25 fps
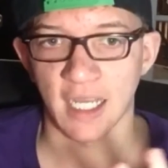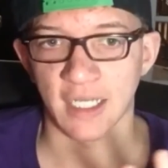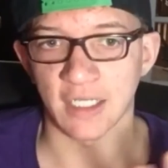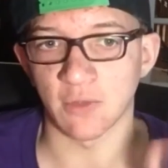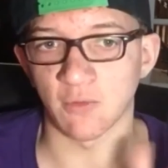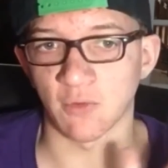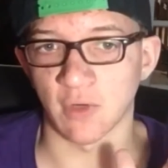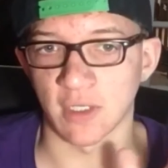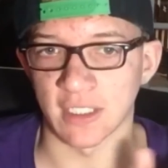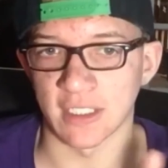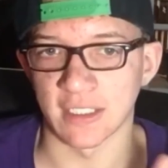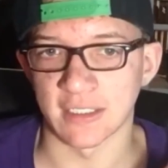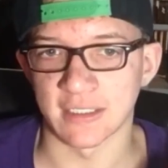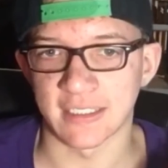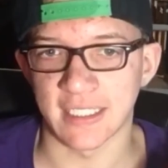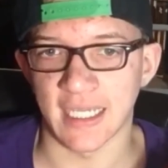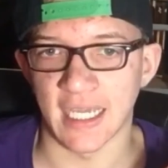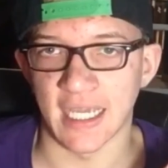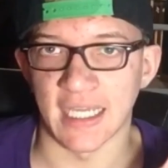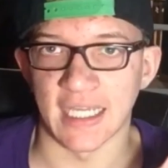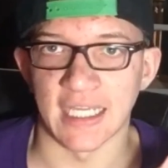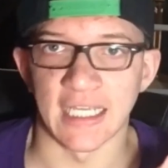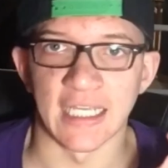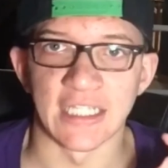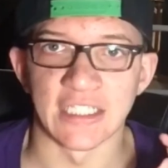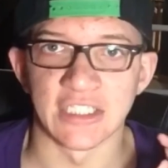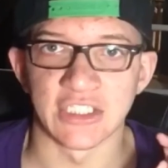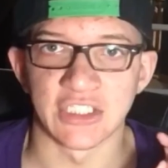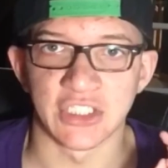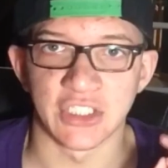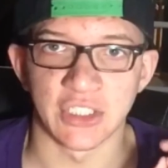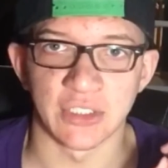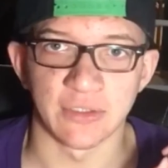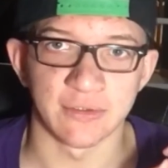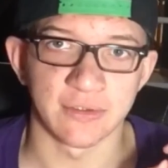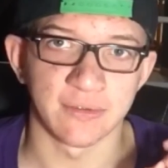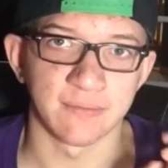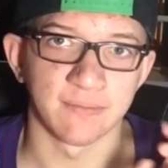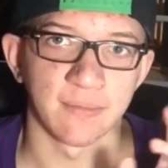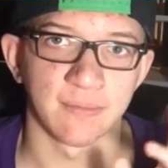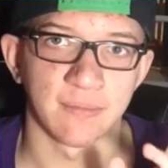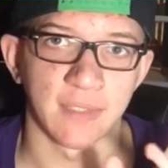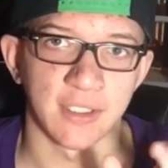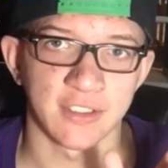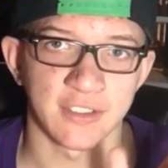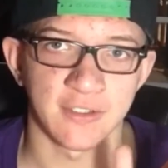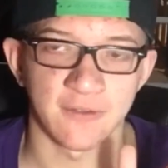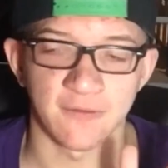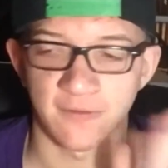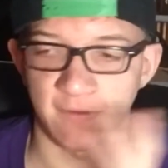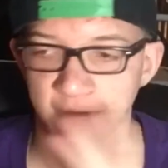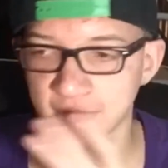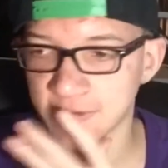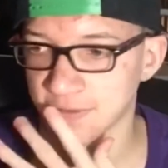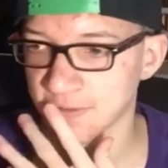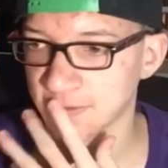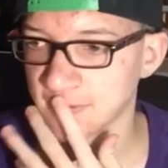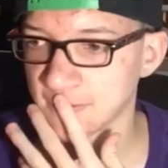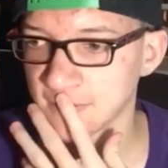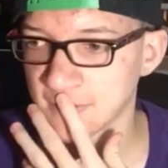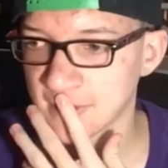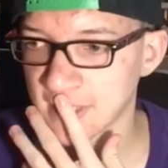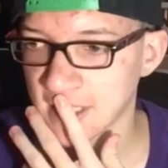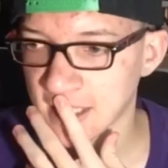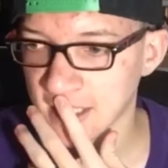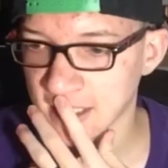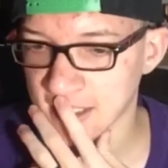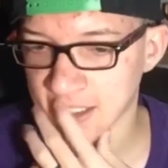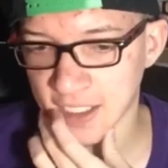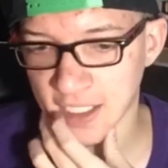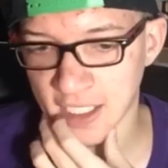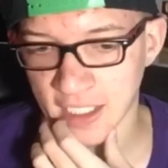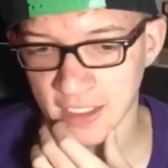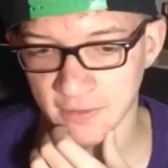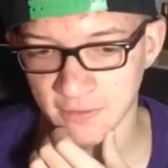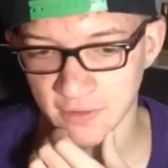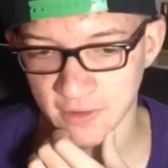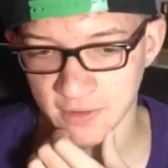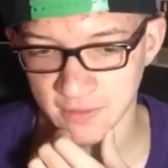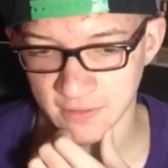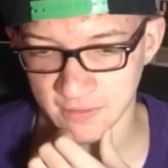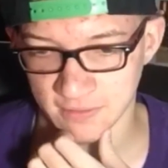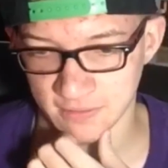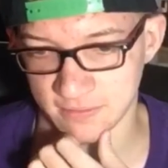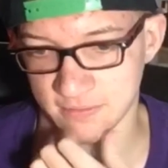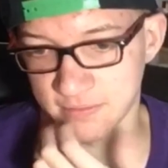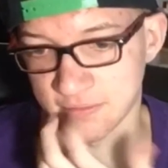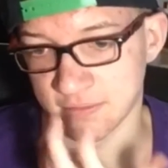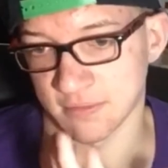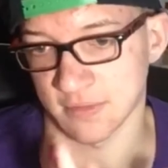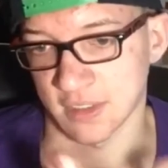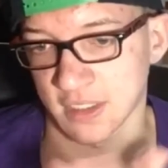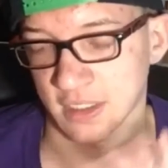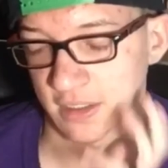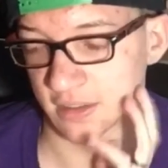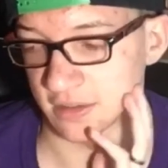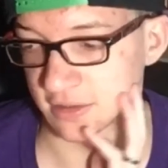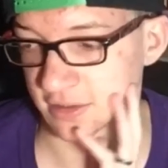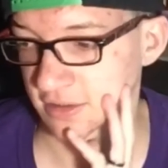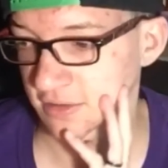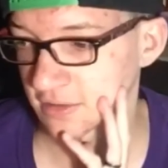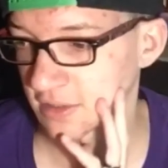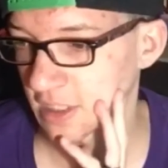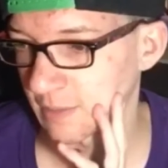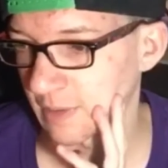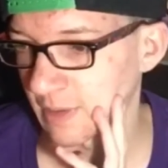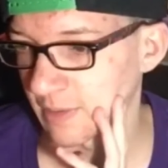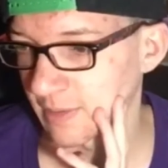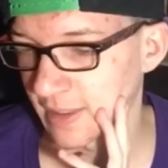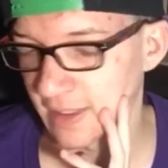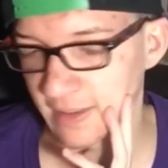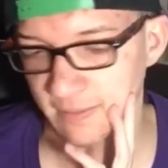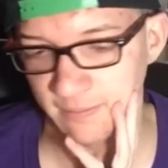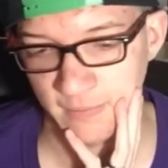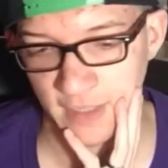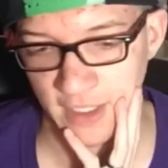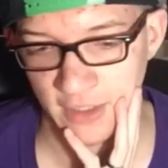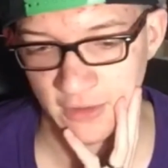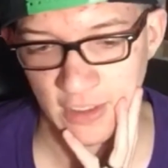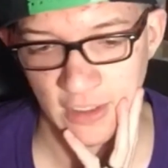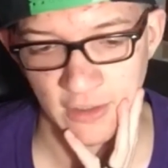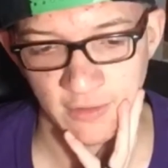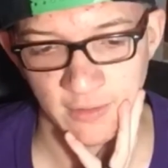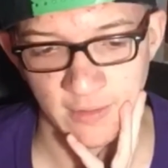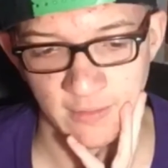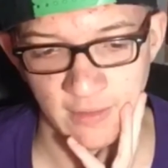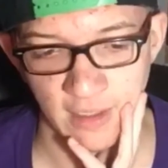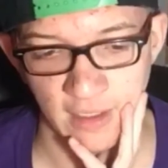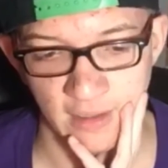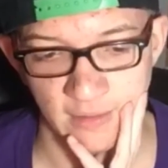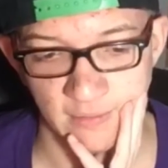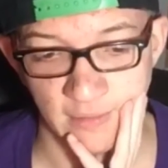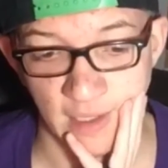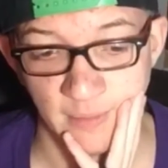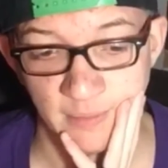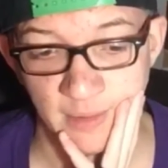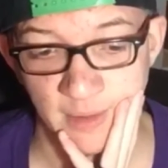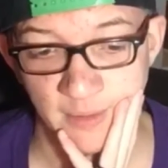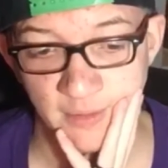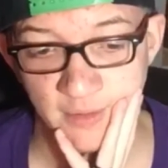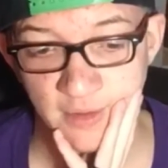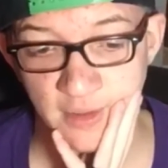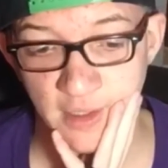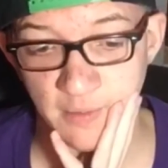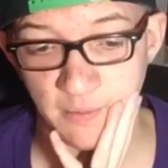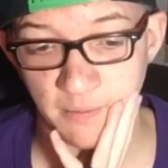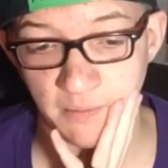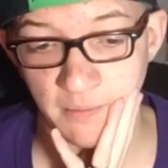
I don't want to get into much of that, I because a lot of people might, might agree with me, my my people